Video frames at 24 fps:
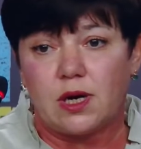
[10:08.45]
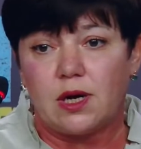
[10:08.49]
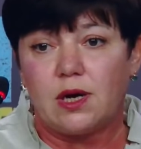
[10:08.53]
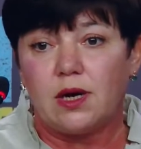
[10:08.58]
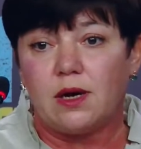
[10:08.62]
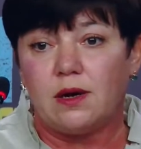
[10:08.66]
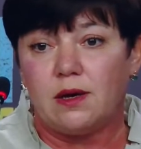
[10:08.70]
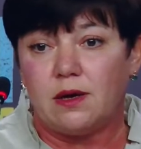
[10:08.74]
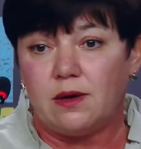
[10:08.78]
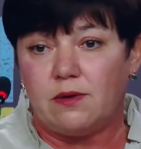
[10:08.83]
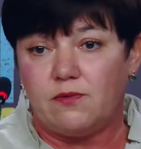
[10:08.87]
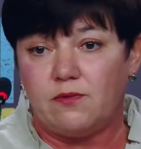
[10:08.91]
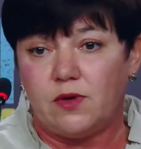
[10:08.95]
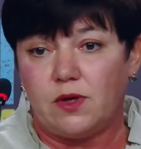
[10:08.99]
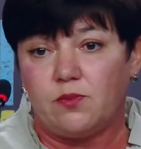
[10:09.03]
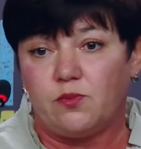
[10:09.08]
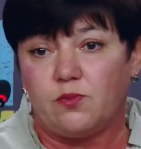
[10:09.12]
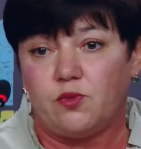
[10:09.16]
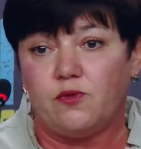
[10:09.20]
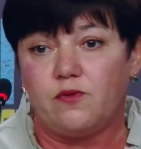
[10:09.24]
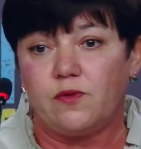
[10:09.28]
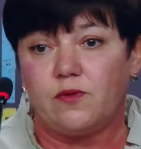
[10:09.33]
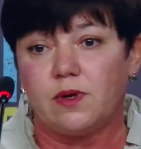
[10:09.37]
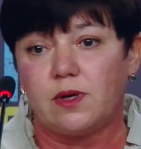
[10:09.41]
for example,
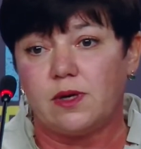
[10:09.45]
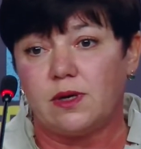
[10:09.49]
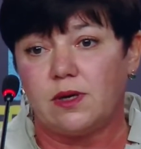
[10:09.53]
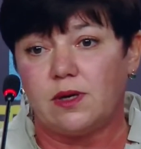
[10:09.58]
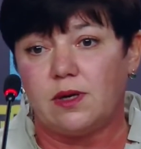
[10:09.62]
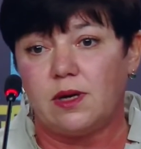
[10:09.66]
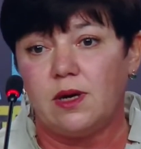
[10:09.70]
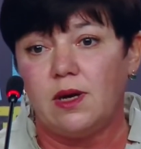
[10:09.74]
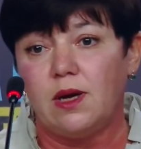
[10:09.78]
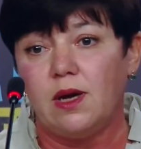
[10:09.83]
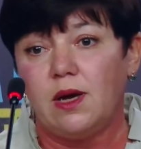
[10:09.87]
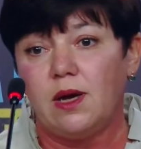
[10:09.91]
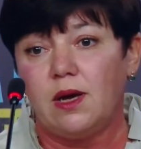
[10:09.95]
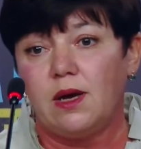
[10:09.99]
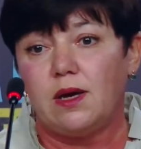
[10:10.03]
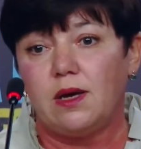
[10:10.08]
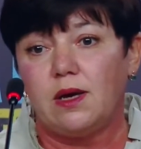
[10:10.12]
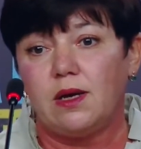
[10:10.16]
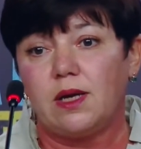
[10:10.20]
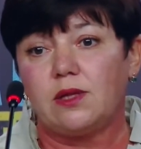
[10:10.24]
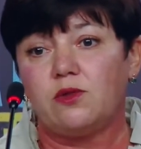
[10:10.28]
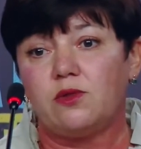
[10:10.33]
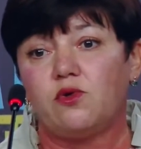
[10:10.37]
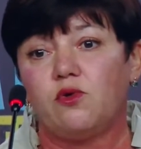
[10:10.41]
yesterday or the day
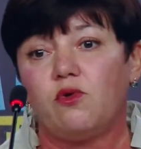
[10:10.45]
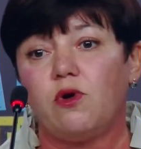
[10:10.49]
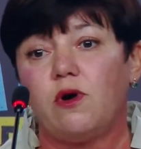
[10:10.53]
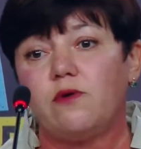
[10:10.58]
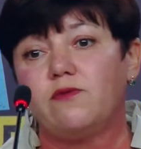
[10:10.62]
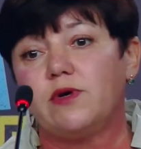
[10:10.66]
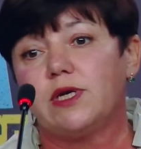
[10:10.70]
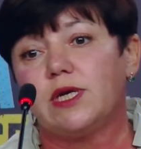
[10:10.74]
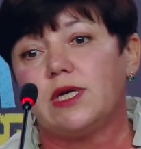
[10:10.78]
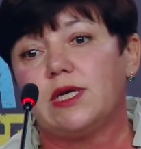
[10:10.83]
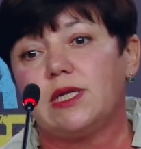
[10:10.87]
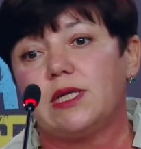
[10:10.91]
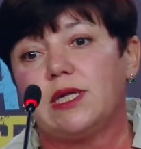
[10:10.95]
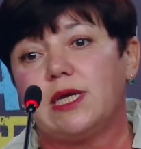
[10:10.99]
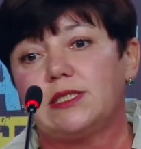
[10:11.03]
before yesterday,